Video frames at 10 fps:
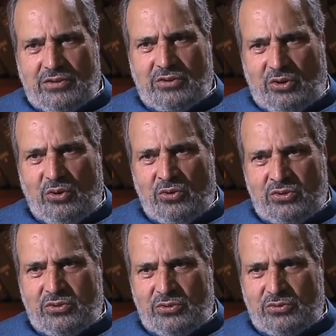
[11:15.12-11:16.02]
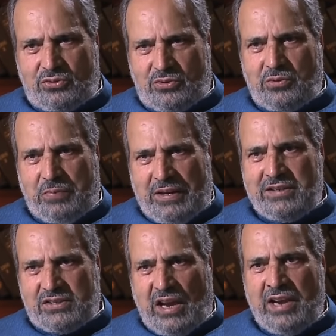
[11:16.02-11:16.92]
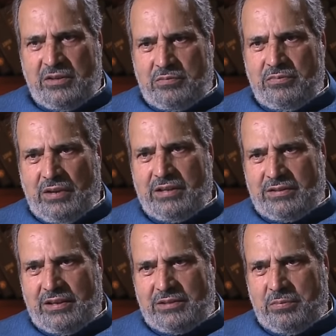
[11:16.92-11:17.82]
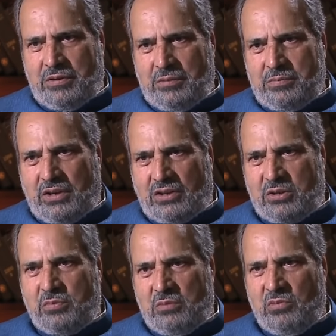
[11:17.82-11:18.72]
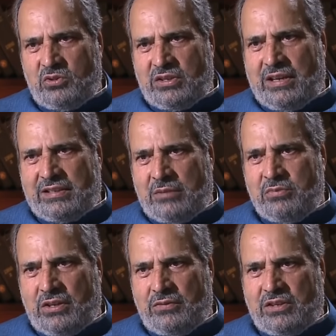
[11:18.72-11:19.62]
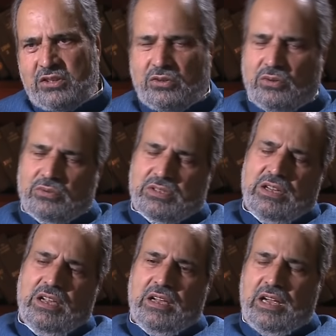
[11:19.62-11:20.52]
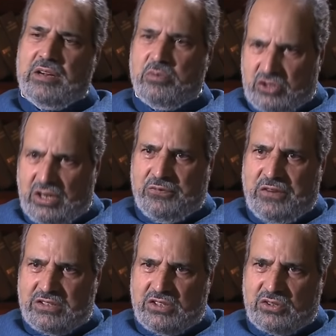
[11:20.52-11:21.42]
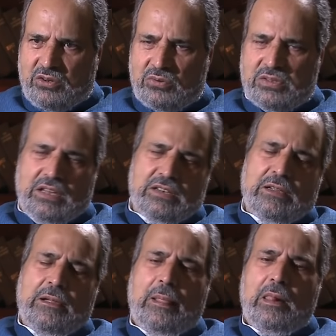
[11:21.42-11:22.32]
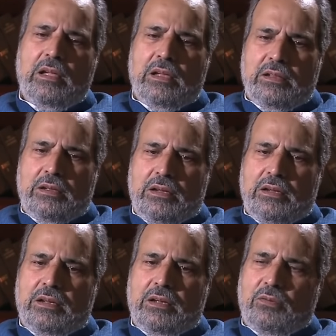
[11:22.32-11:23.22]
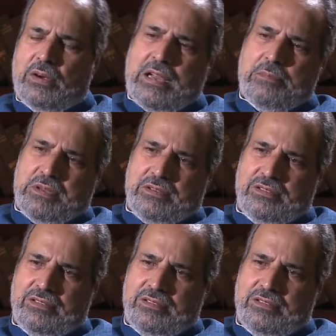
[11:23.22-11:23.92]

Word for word: close to being signed, as, as right. Dr. Manmohan Singh has right. himself disclosed, and Musharraf has disclosed that. What happened?